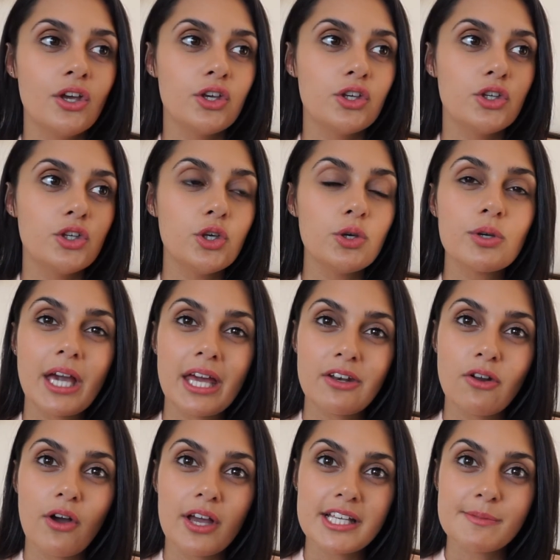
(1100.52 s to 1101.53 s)
you
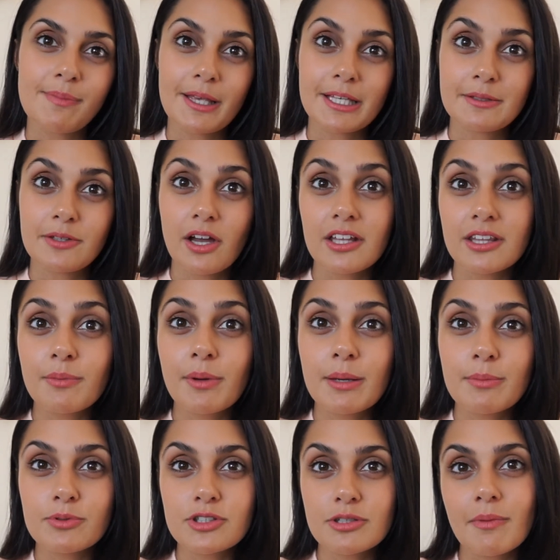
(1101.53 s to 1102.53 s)
cannot expect other
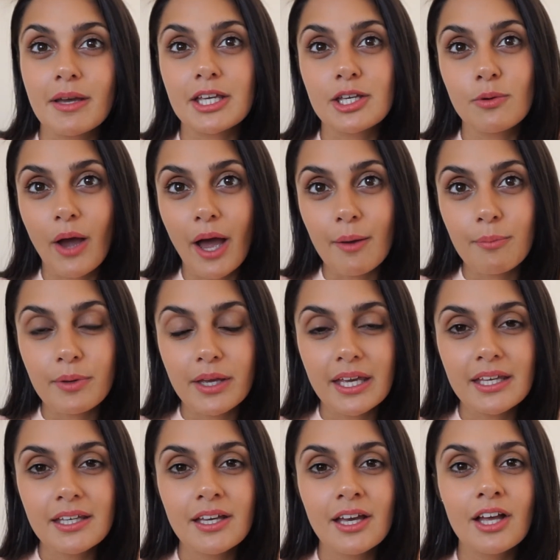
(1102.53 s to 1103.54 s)
people to make you
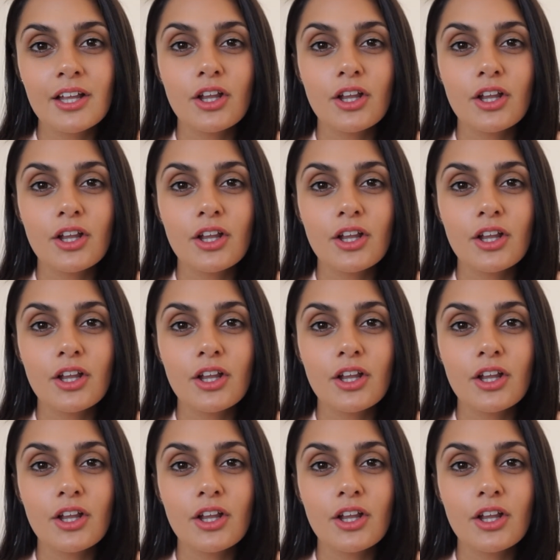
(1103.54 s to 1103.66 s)
happy.